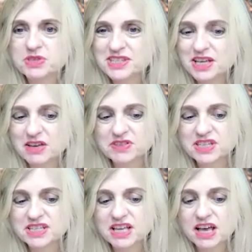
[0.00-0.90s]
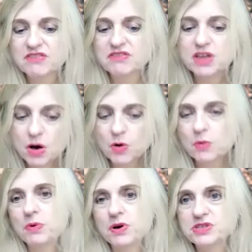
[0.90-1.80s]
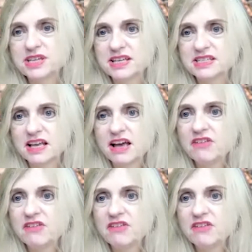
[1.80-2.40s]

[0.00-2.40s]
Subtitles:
services for the whole process,